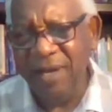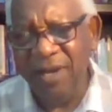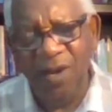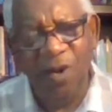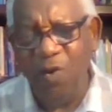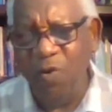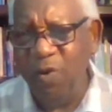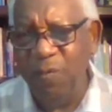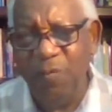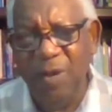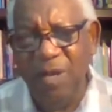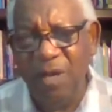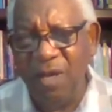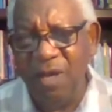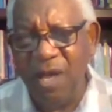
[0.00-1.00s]
Glory
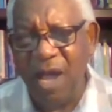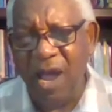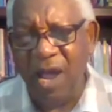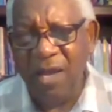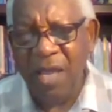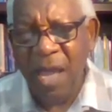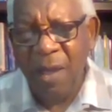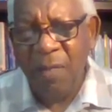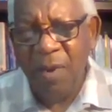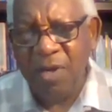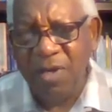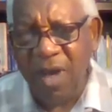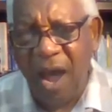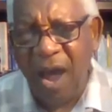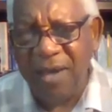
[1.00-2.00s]
be to God.
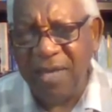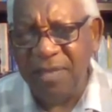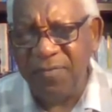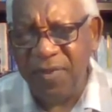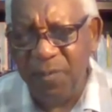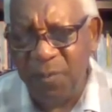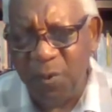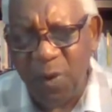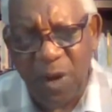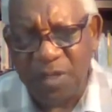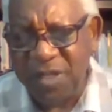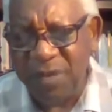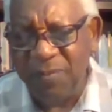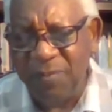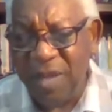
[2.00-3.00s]
But God has
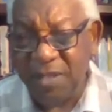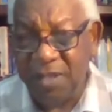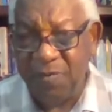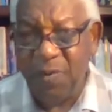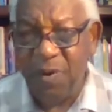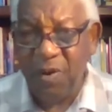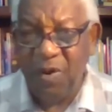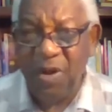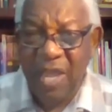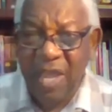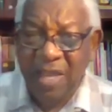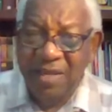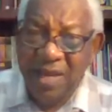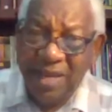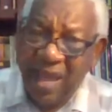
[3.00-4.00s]
impressed in my spirit
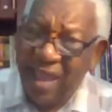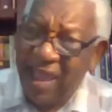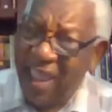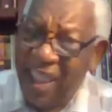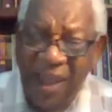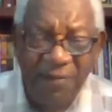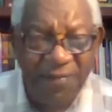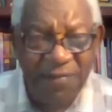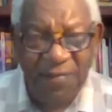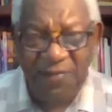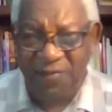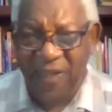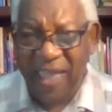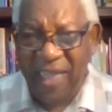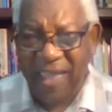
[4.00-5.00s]
that I have to
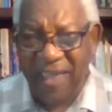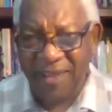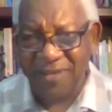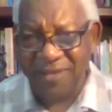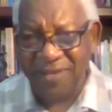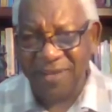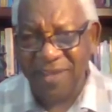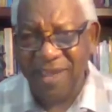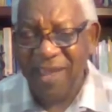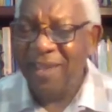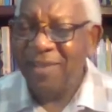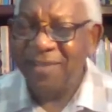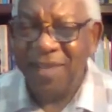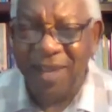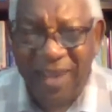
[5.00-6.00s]
fast
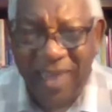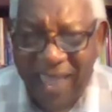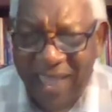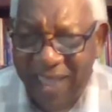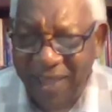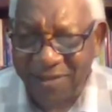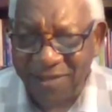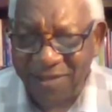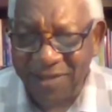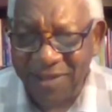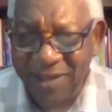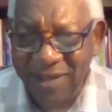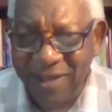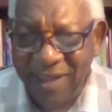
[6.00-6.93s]
to last.